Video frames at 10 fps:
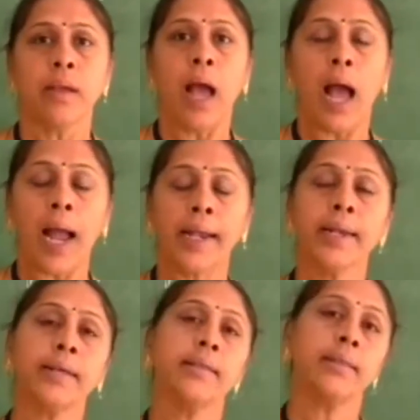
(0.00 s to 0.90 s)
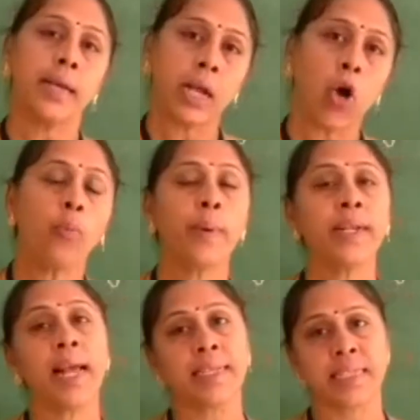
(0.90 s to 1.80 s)
And the
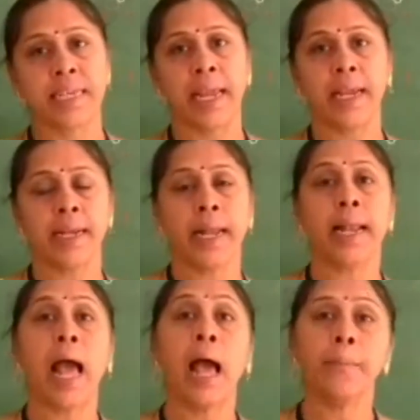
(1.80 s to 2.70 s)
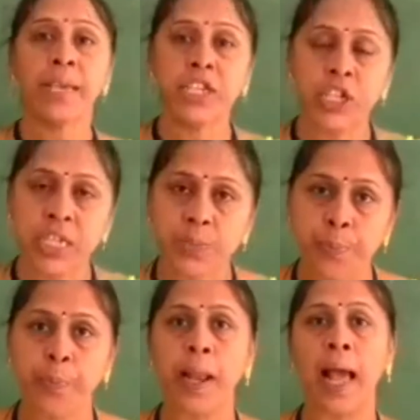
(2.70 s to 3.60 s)
government has taken an ambitious
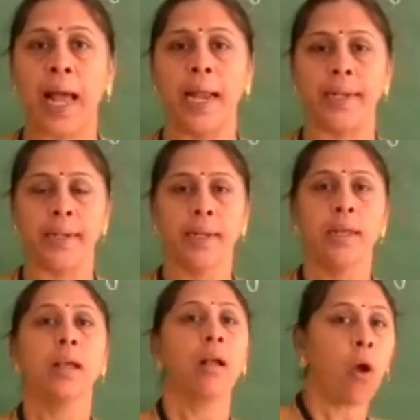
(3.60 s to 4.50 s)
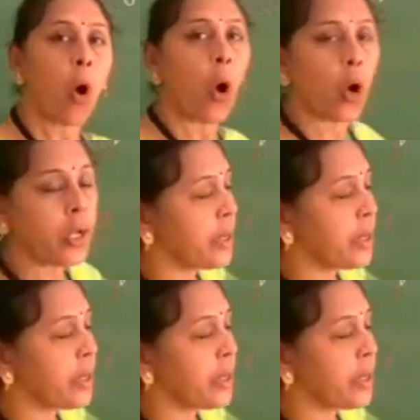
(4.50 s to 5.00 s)
plan called